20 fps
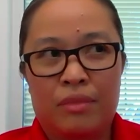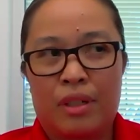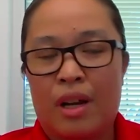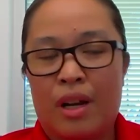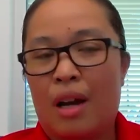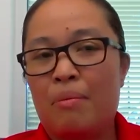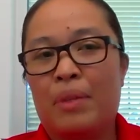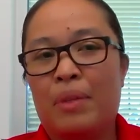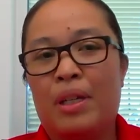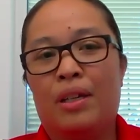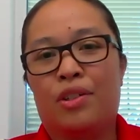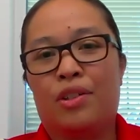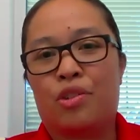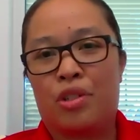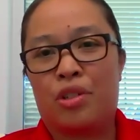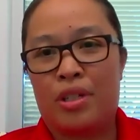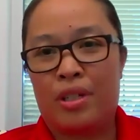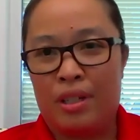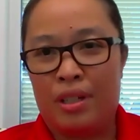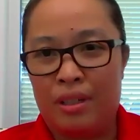got me
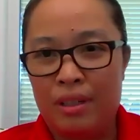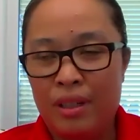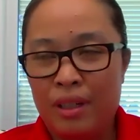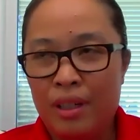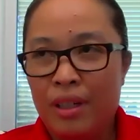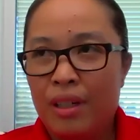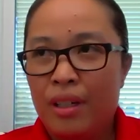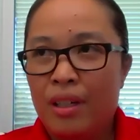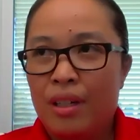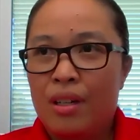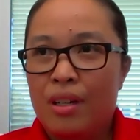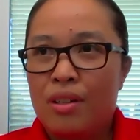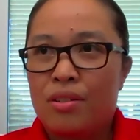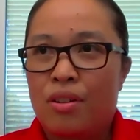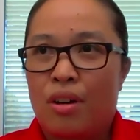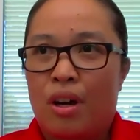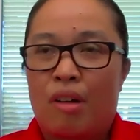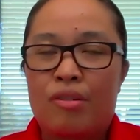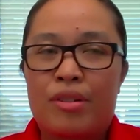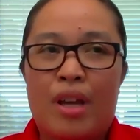interested.
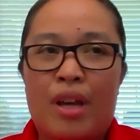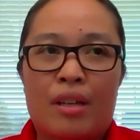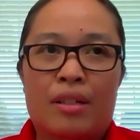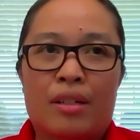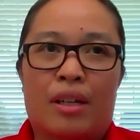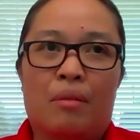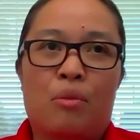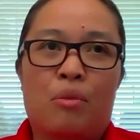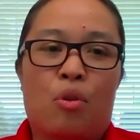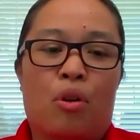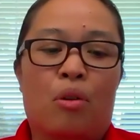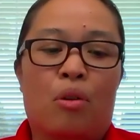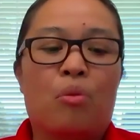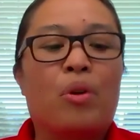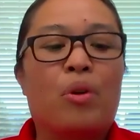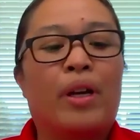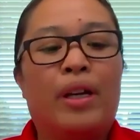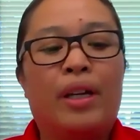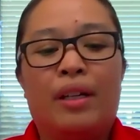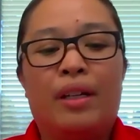So I was asking more
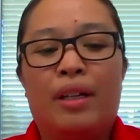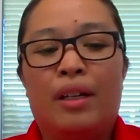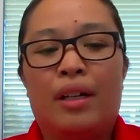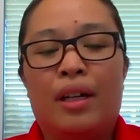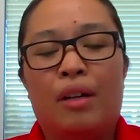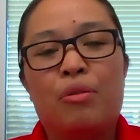what he did.